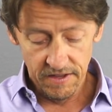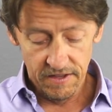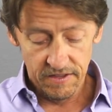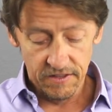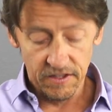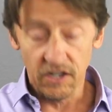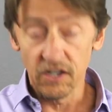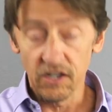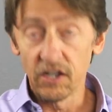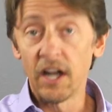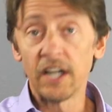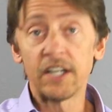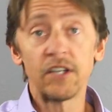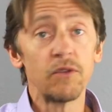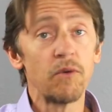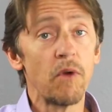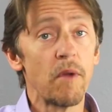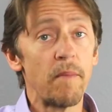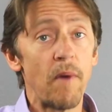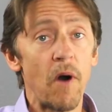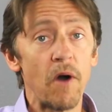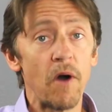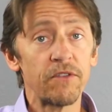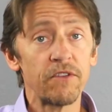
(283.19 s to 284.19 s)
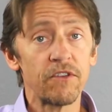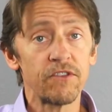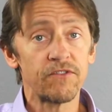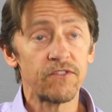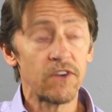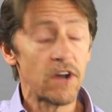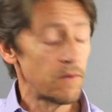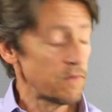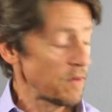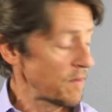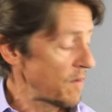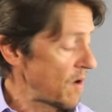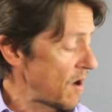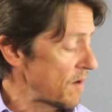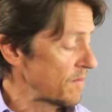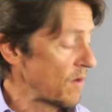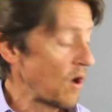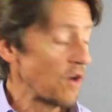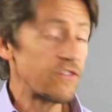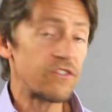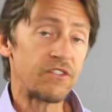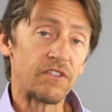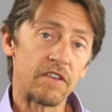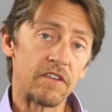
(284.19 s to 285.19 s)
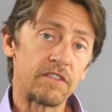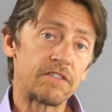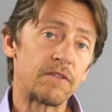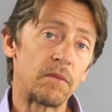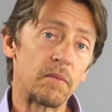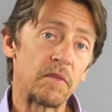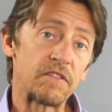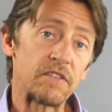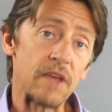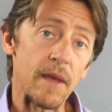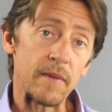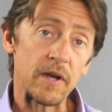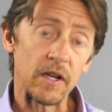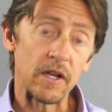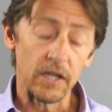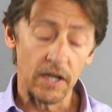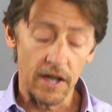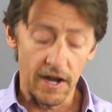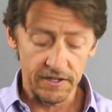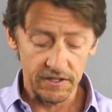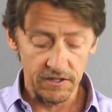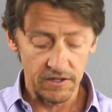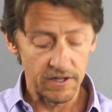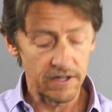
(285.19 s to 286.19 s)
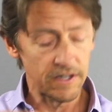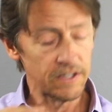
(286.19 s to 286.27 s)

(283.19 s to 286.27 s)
the collector that we bought these from, we bought most of these from the same collector,